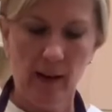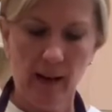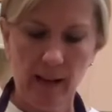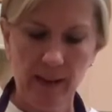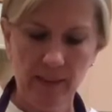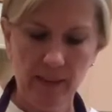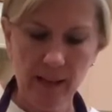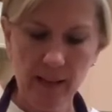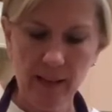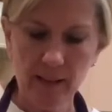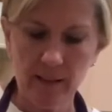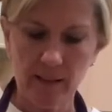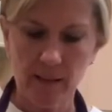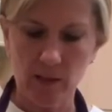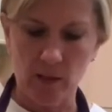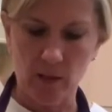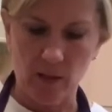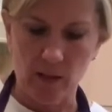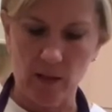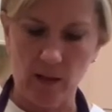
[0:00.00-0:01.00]
I think it's
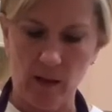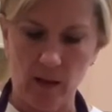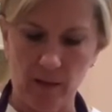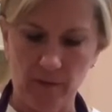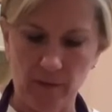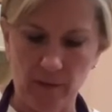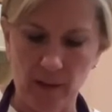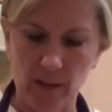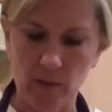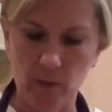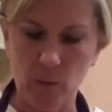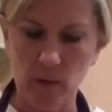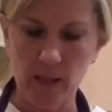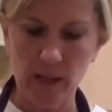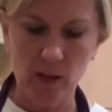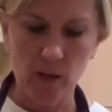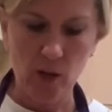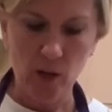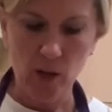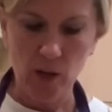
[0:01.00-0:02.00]
good enough because when it
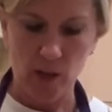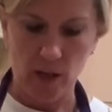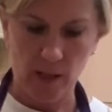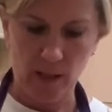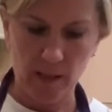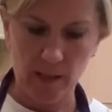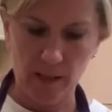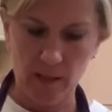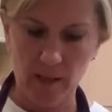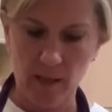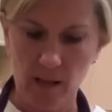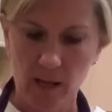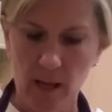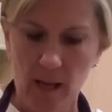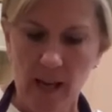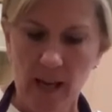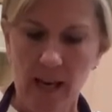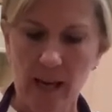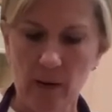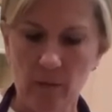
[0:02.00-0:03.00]
cooks,
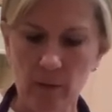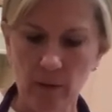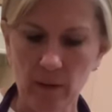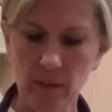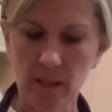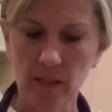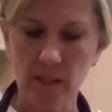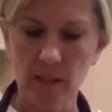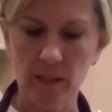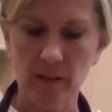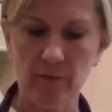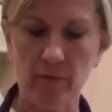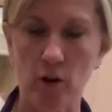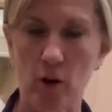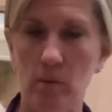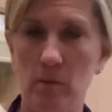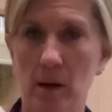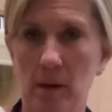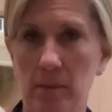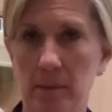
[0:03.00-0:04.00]
it really does
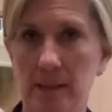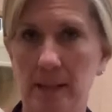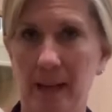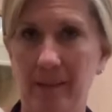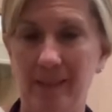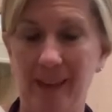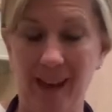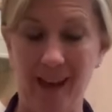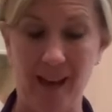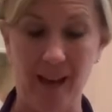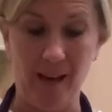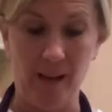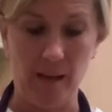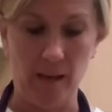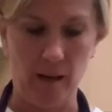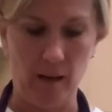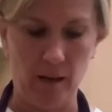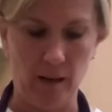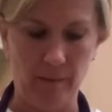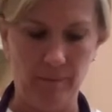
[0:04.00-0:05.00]
firm up because I have the egg in
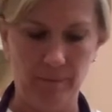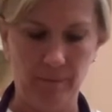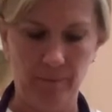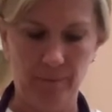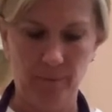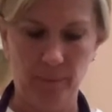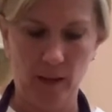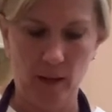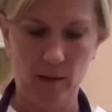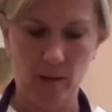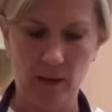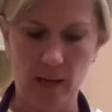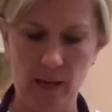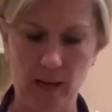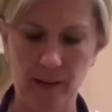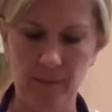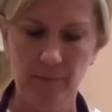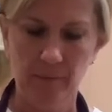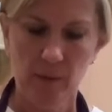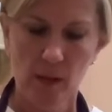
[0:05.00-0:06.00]
there,
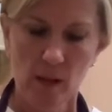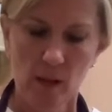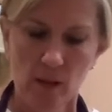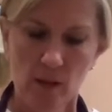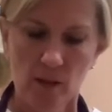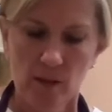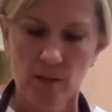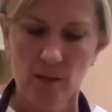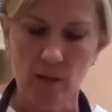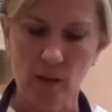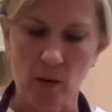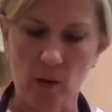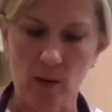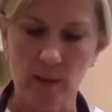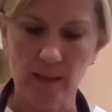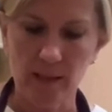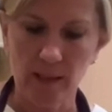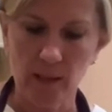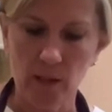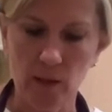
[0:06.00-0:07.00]
okay? So it's
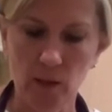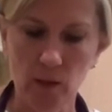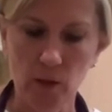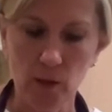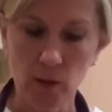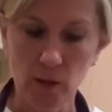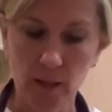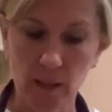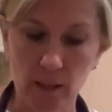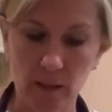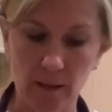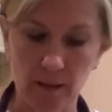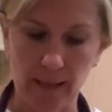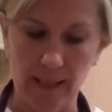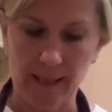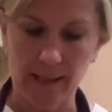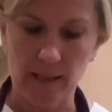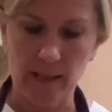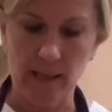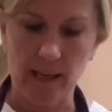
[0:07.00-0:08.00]
gonna look like
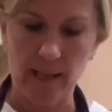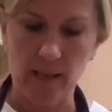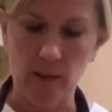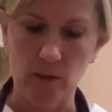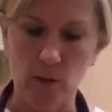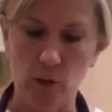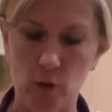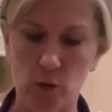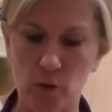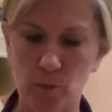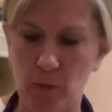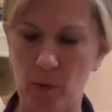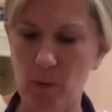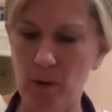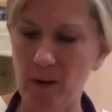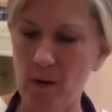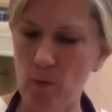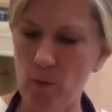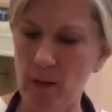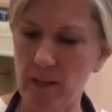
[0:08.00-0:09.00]
it's kind of loose, but we
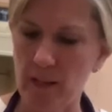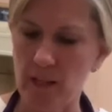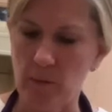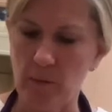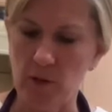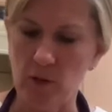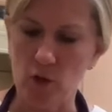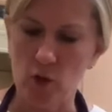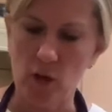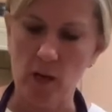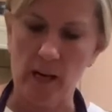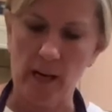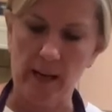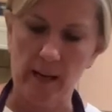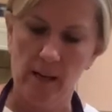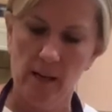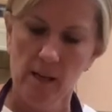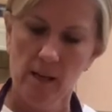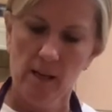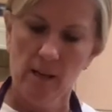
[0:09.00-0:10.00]
don't want it to be dry.
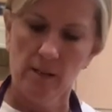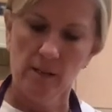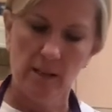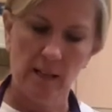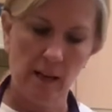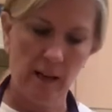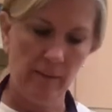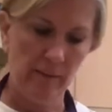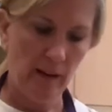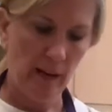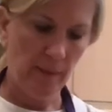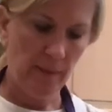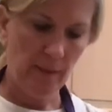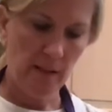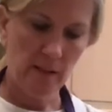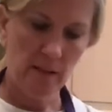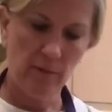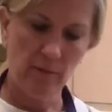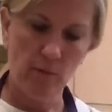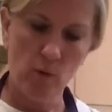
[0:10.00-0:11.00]
So now I've got these
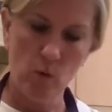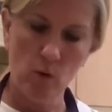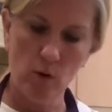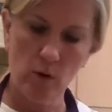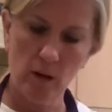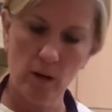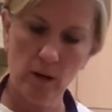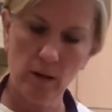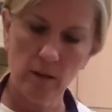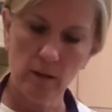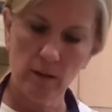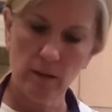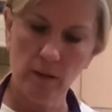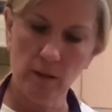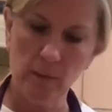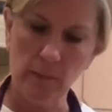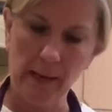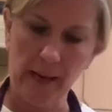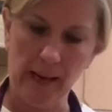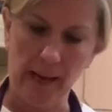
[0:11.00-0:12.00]
four little
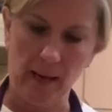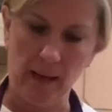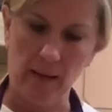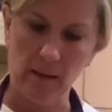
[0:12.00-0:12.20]
pans.